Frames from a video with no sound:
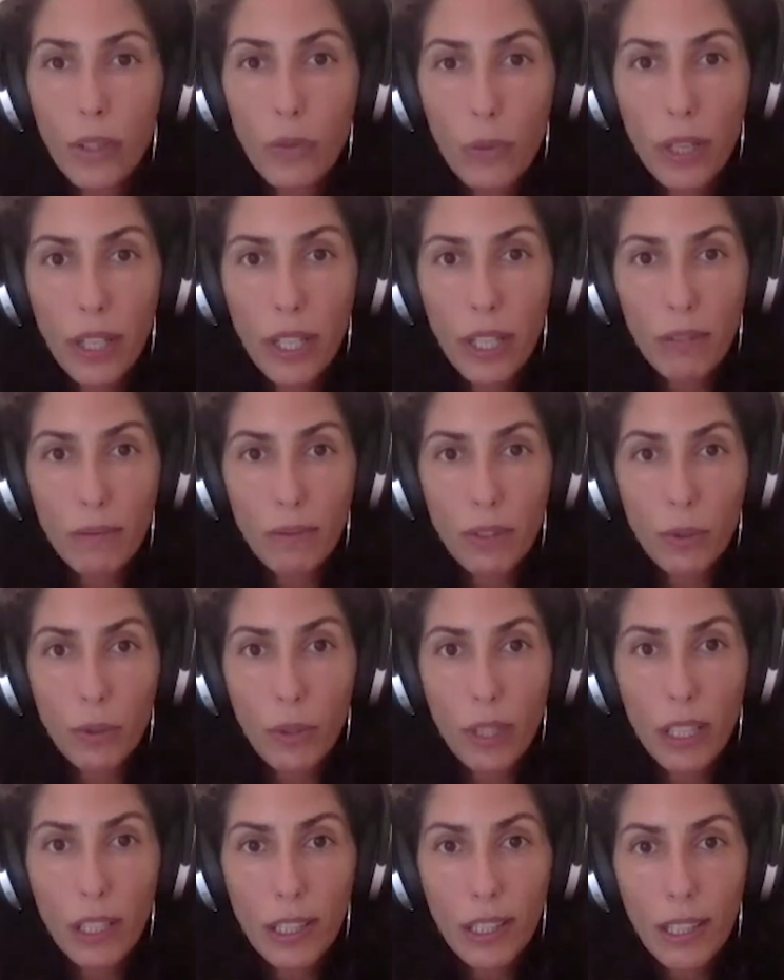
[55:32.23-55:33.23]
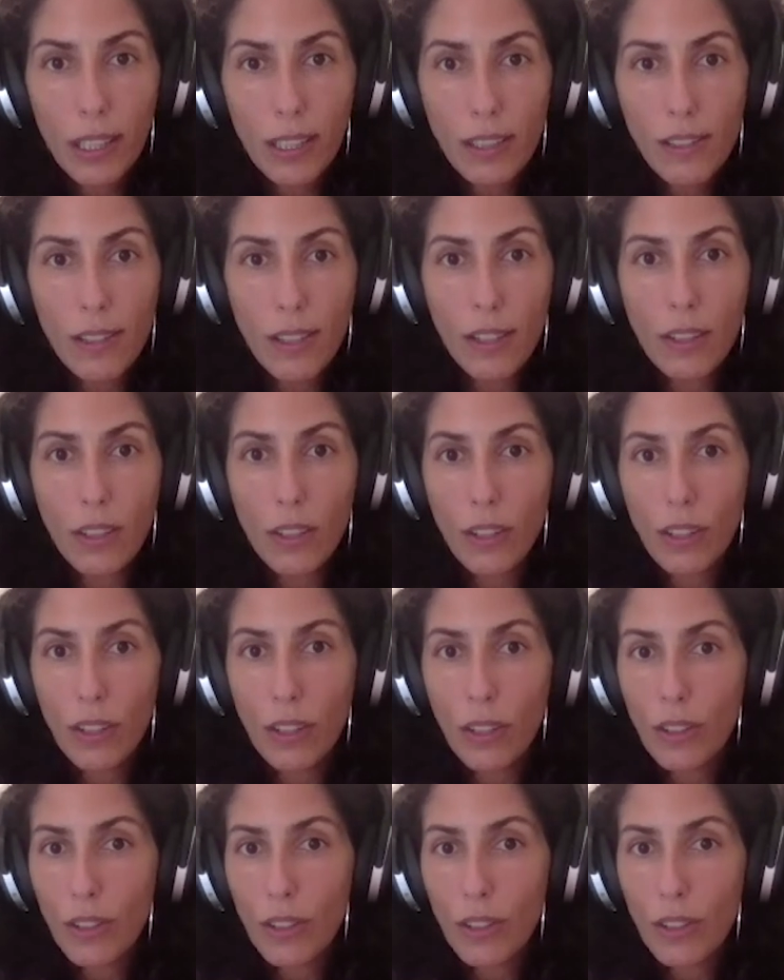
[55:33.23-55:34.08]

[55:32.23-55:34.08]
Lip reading: one way of doing things, and